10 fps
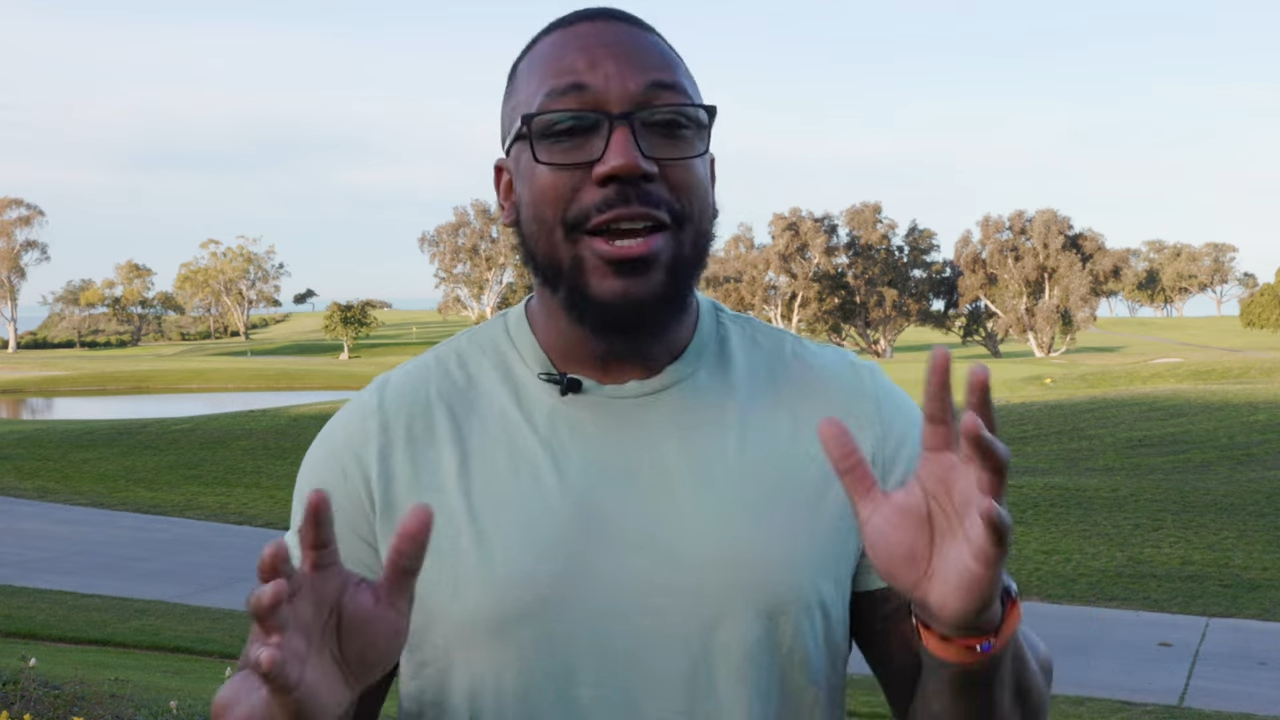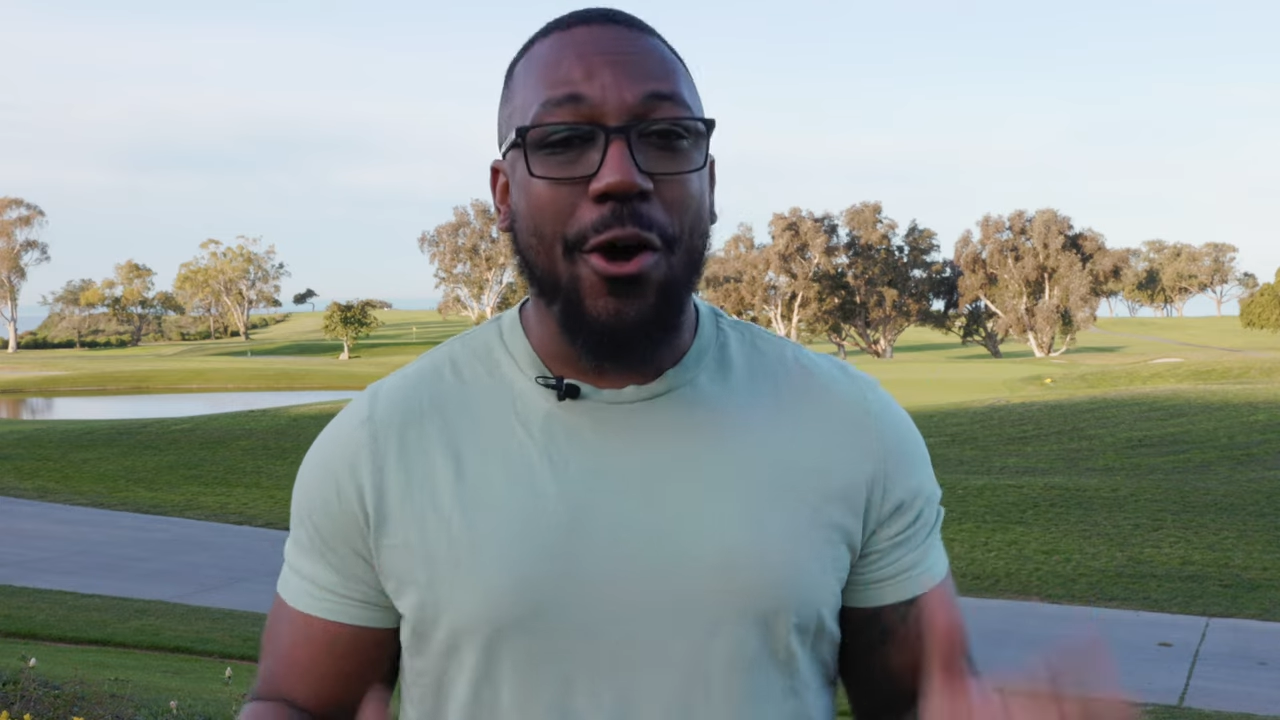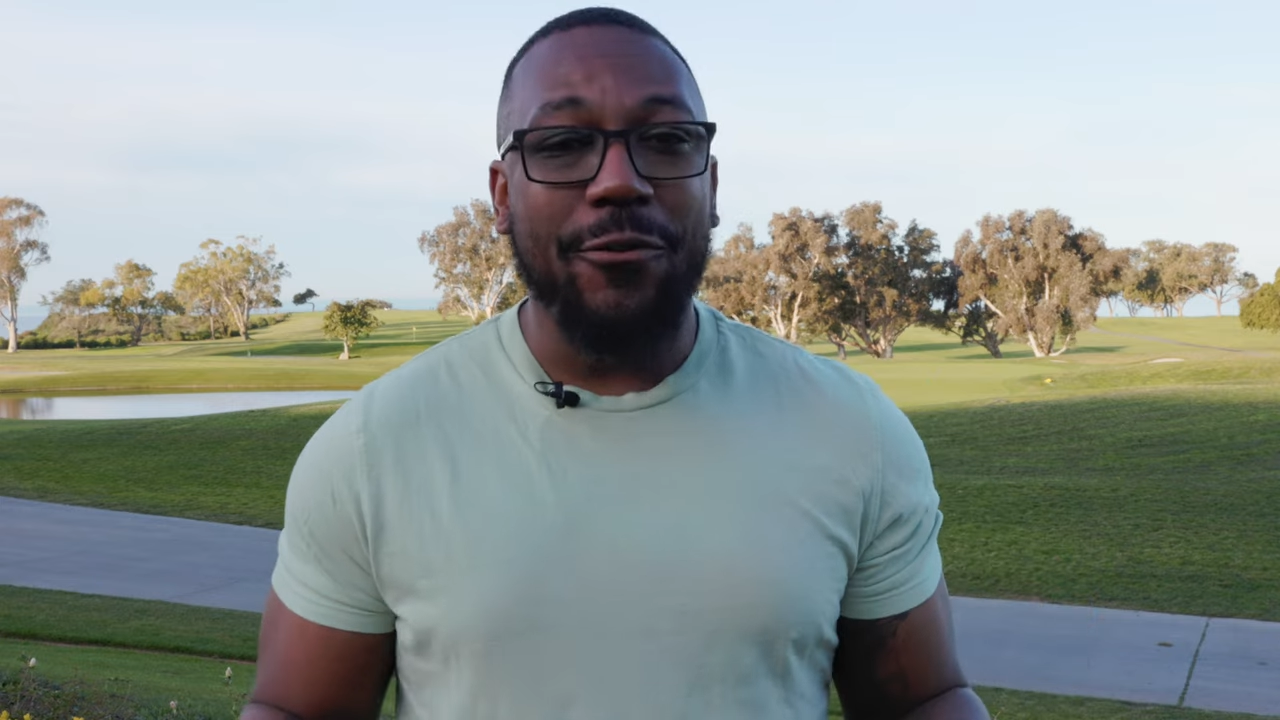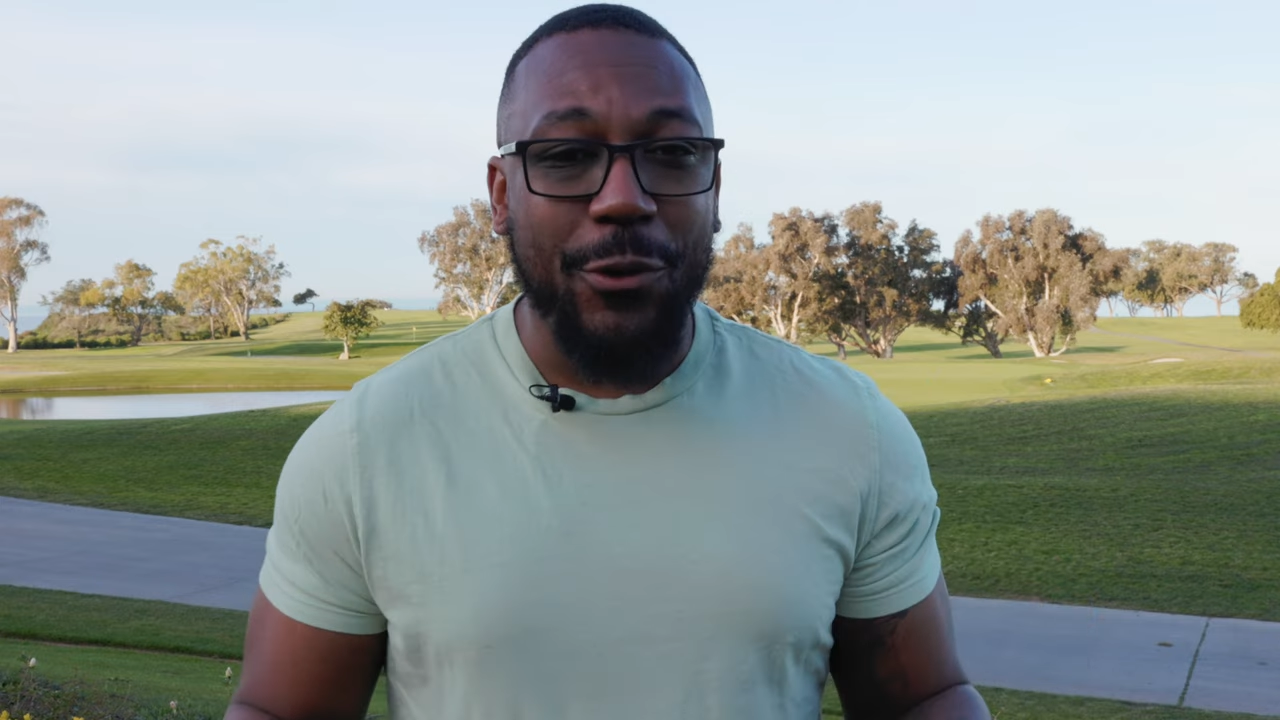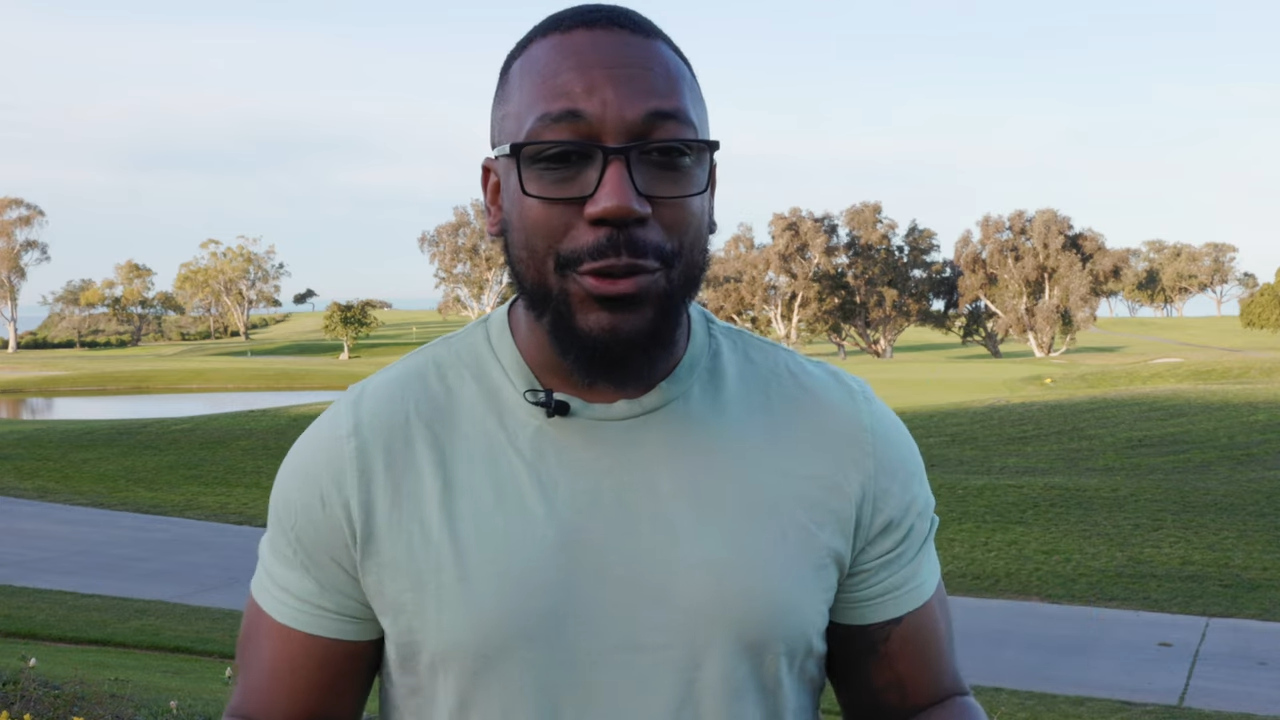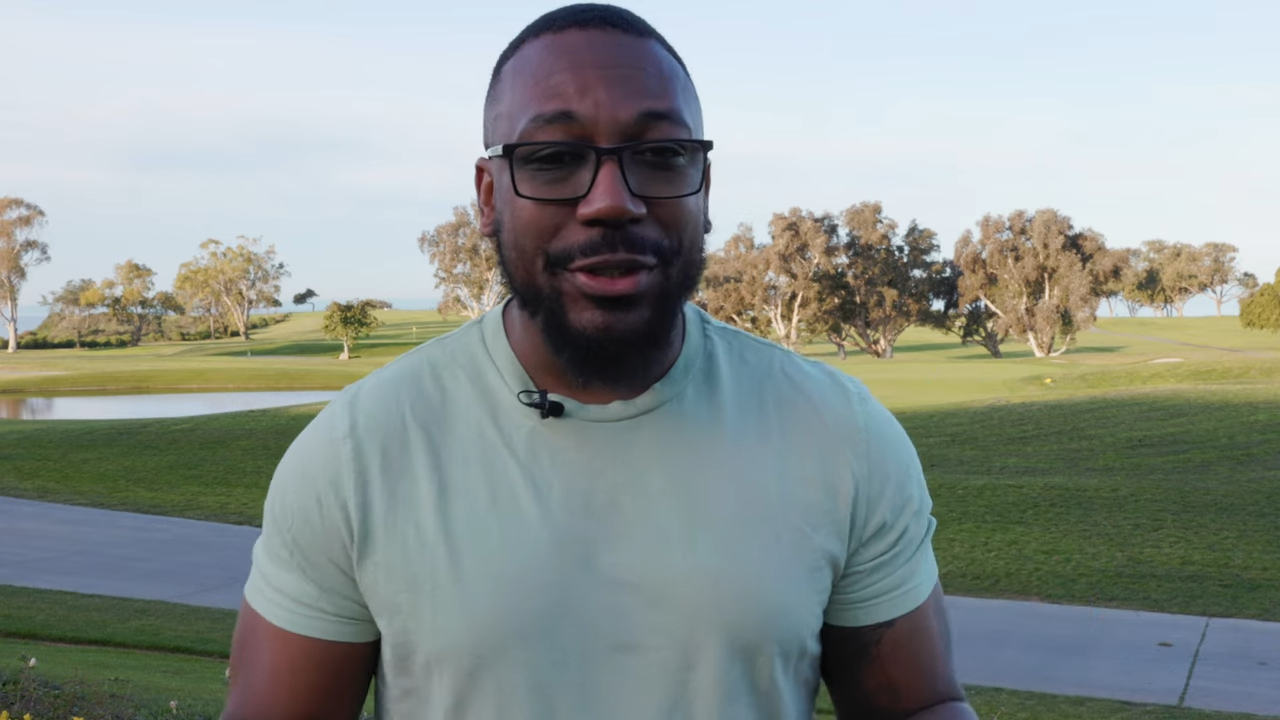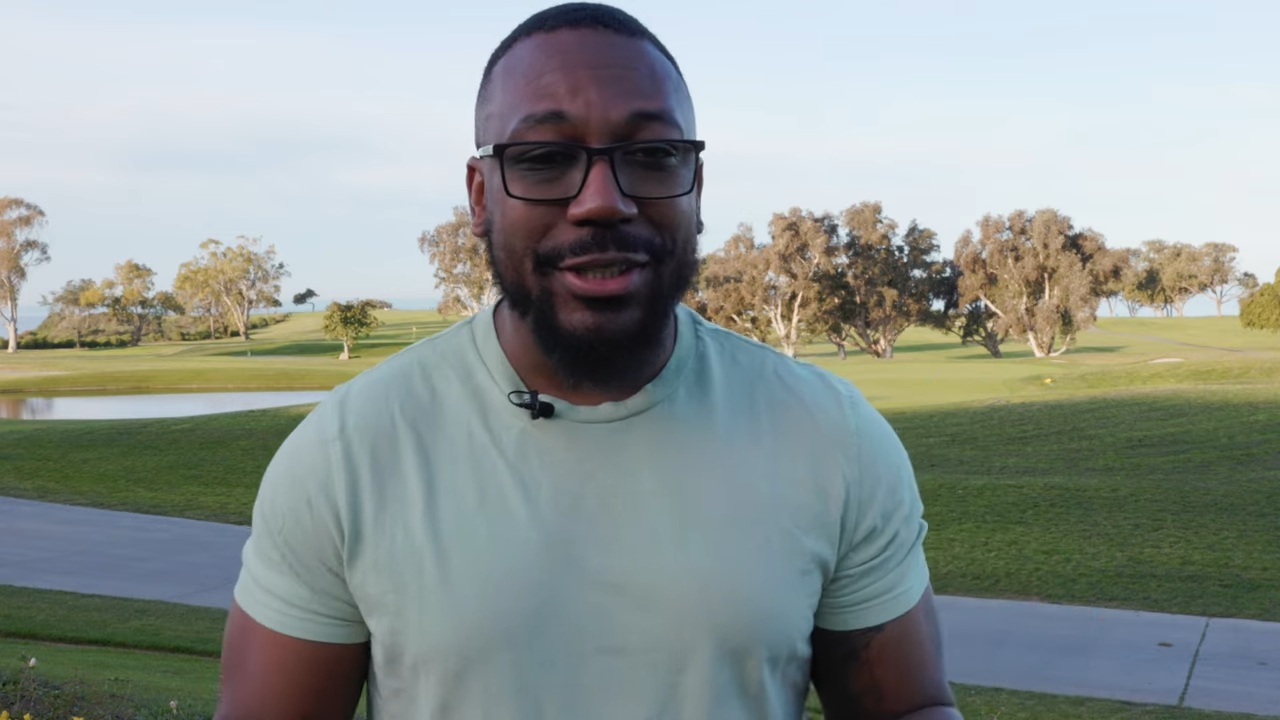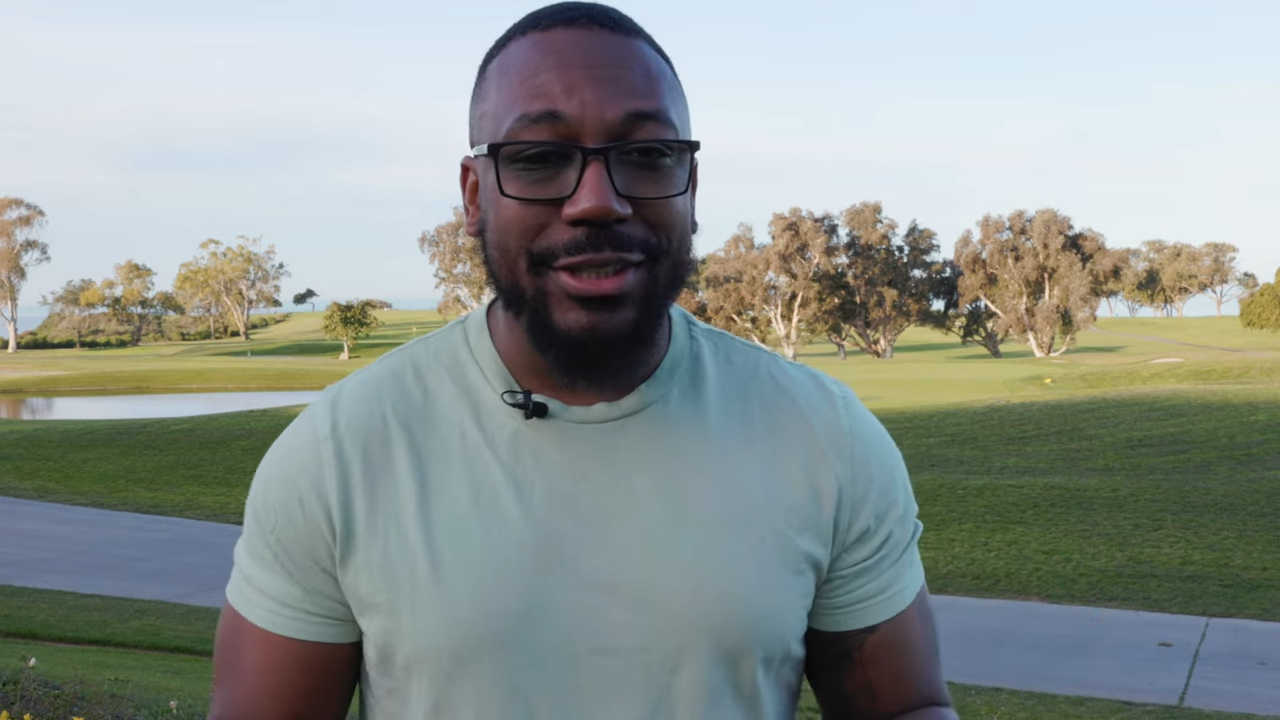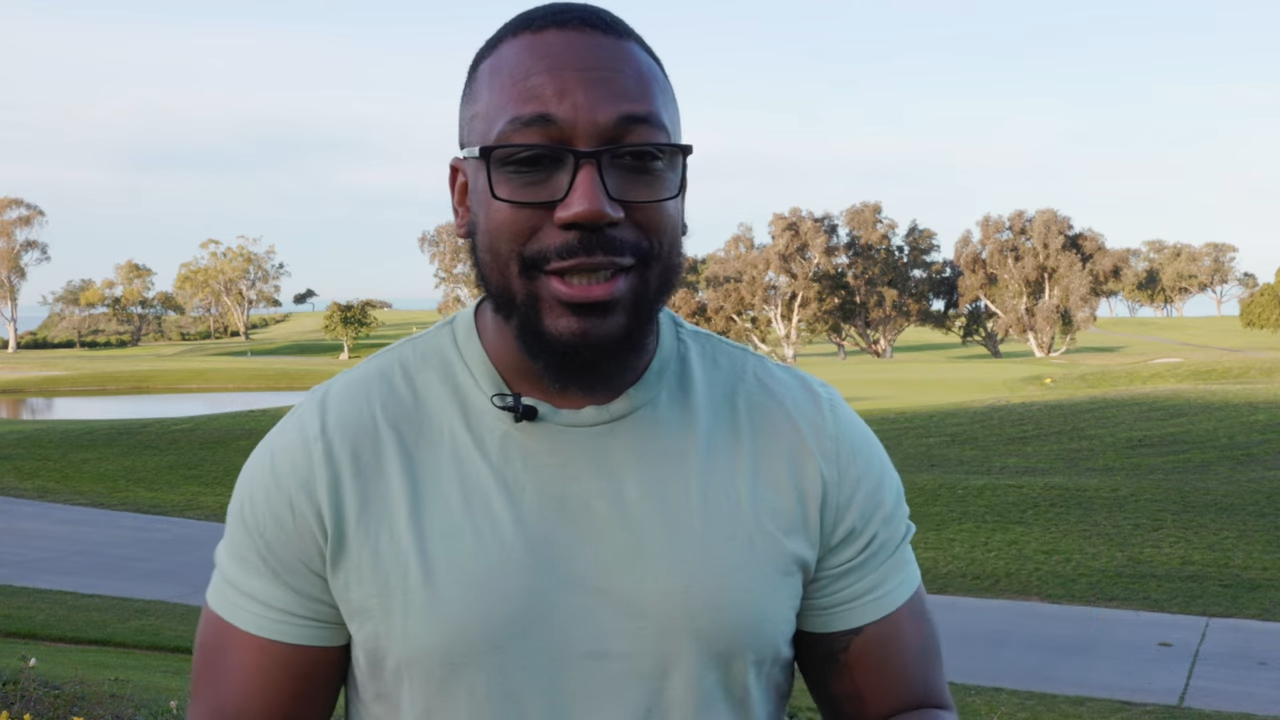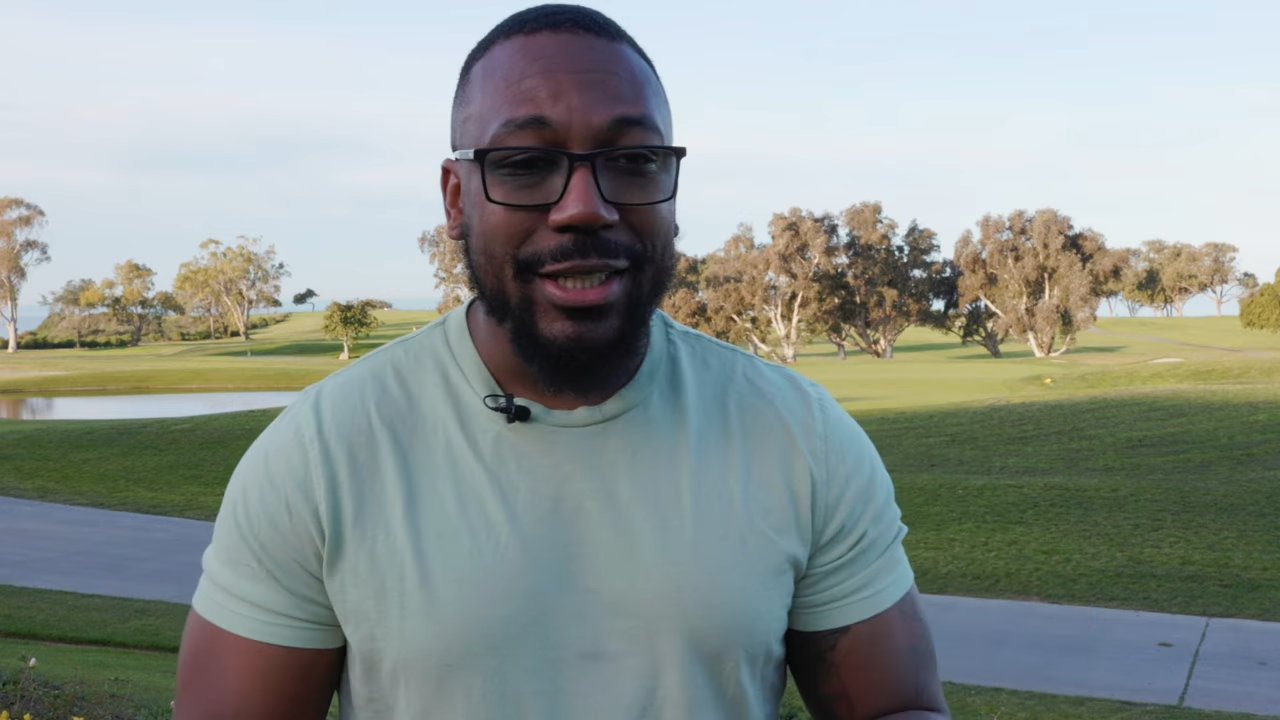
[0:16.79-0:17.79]
golf
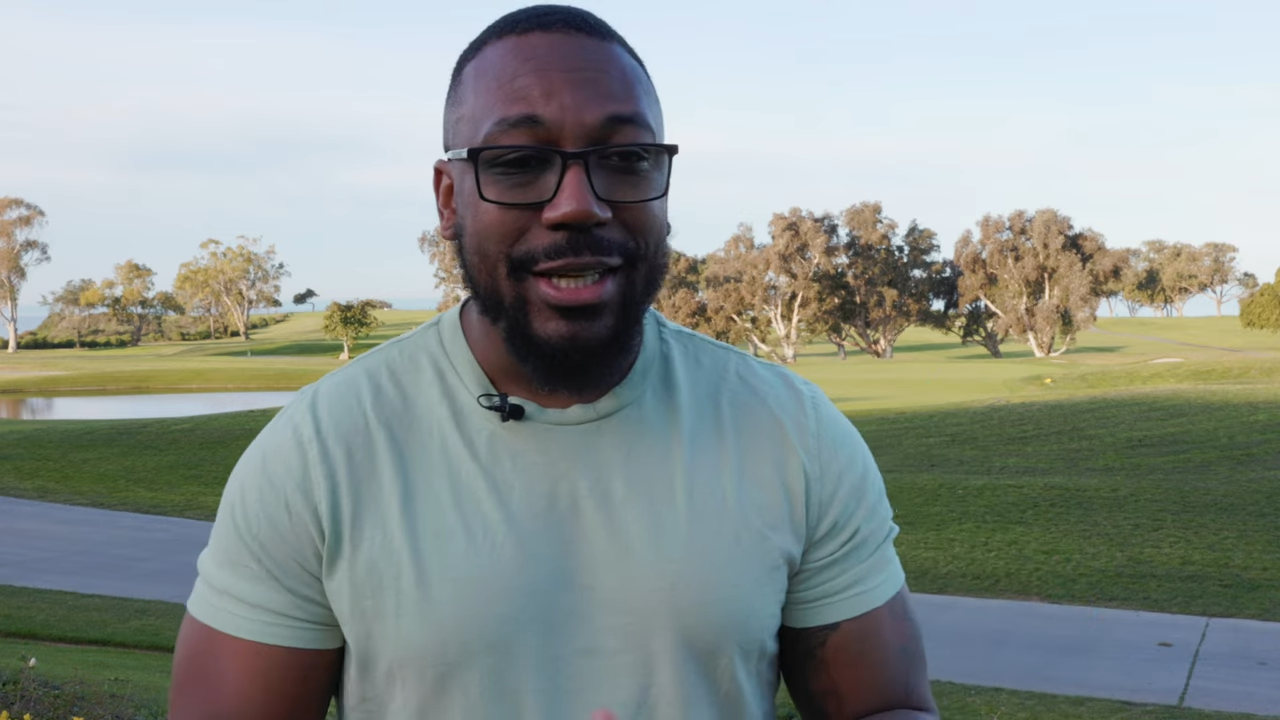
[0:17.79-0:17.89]
courses